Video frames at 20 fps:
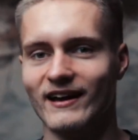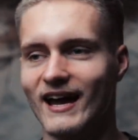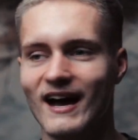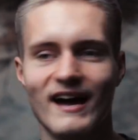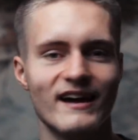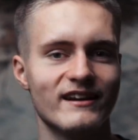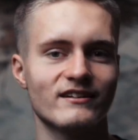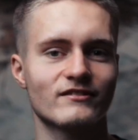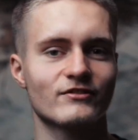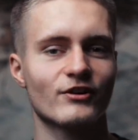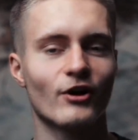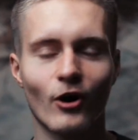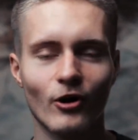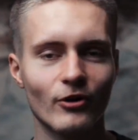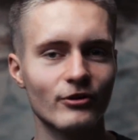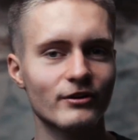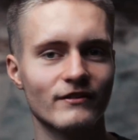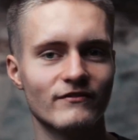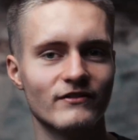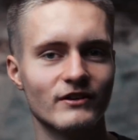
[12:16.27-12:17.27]
edit
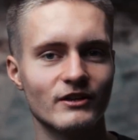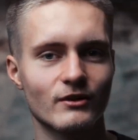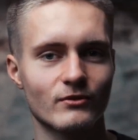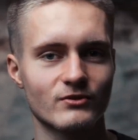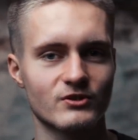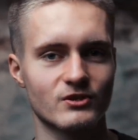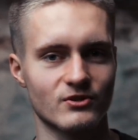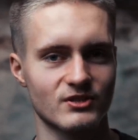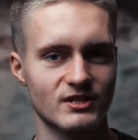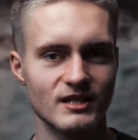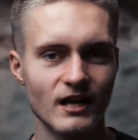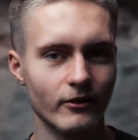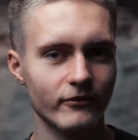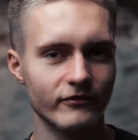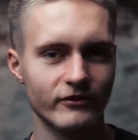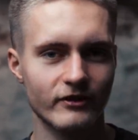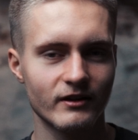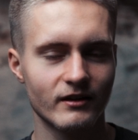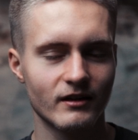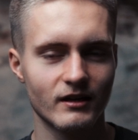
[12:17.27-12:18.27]
all the videos
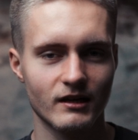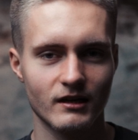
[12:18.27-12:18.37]
yourself,